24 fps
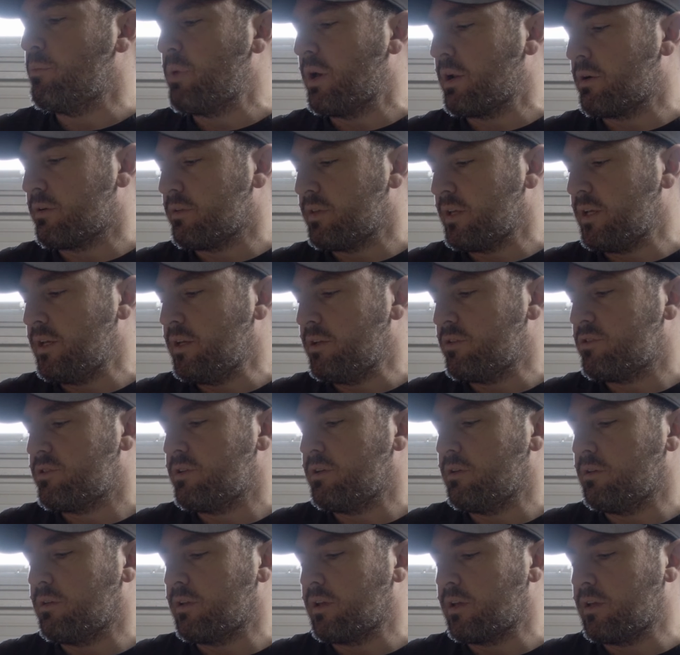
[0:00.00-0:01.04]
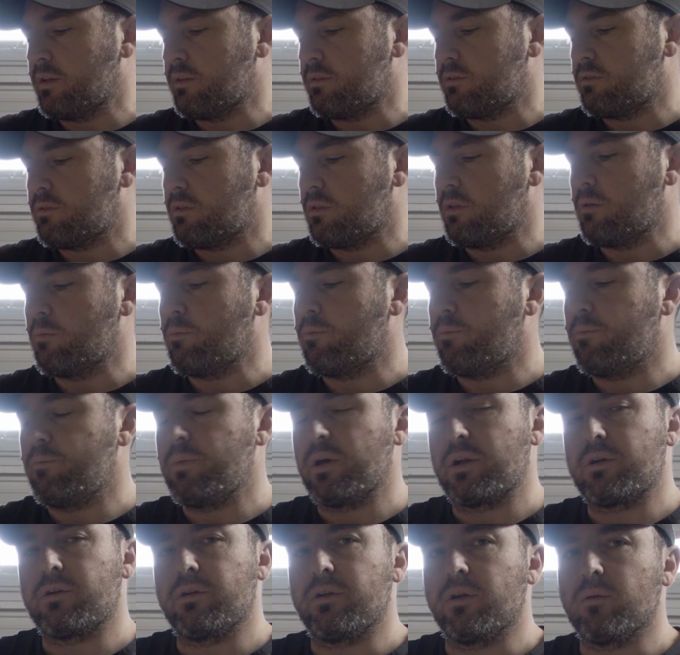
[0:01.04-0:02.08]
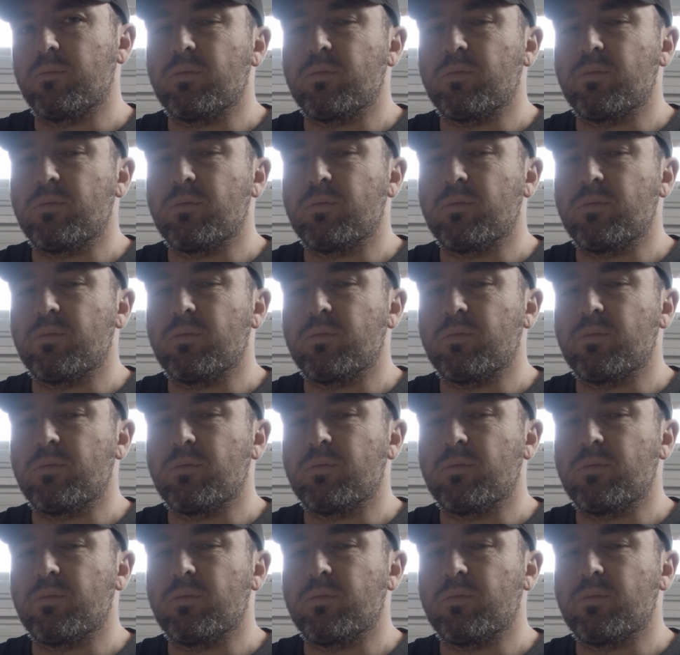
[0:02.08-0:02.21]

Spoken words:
better the heat shielding is, the better your